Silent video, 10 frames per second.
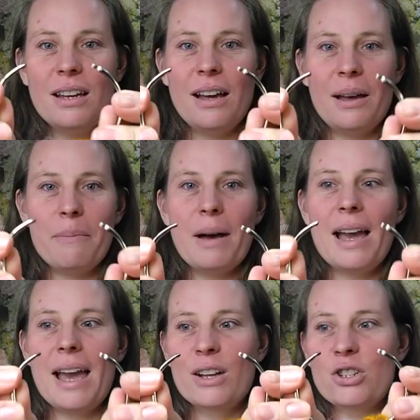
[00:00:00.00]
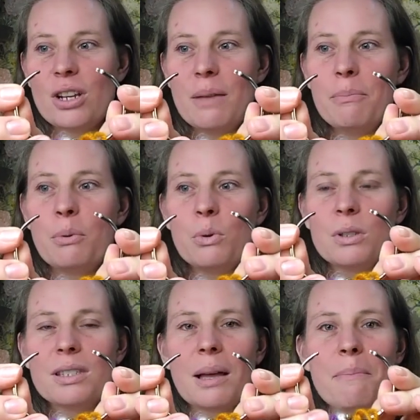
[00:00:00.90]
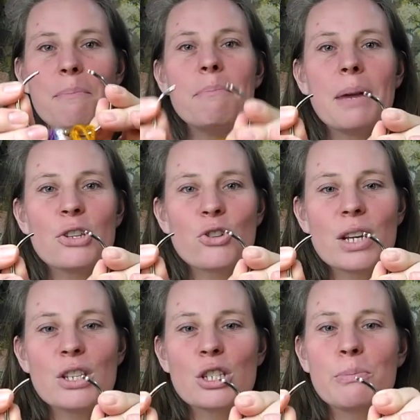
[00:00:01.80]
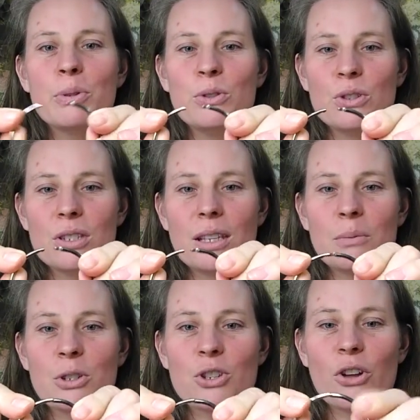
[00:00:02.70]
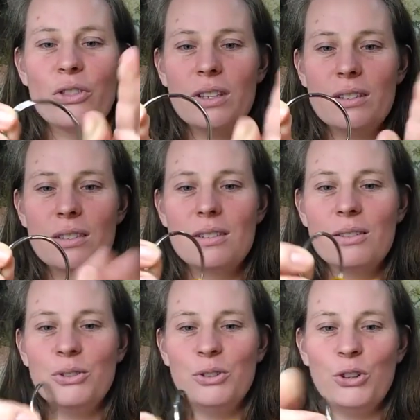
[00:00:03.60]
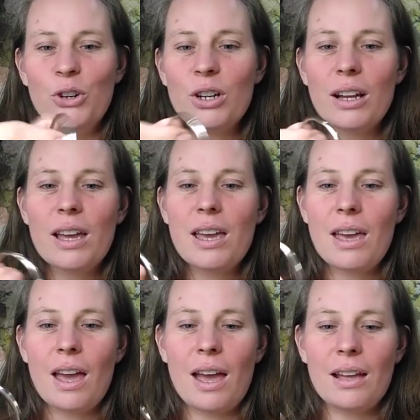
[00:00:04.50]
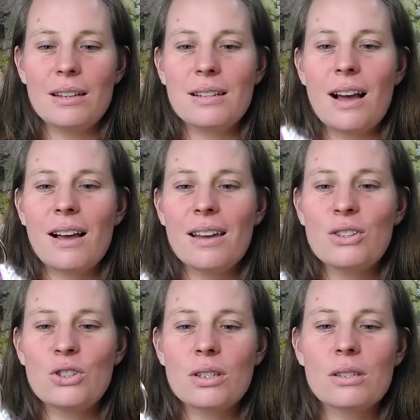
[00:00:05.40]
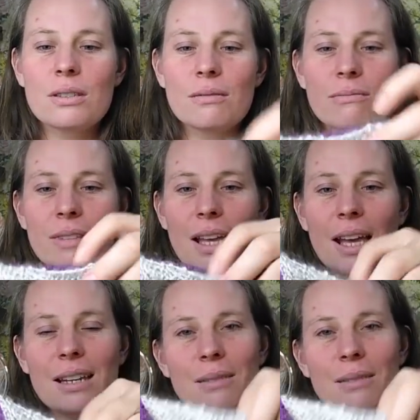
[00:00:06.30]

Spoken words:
I actually bought some measuring spoons that was on this hook, and I just added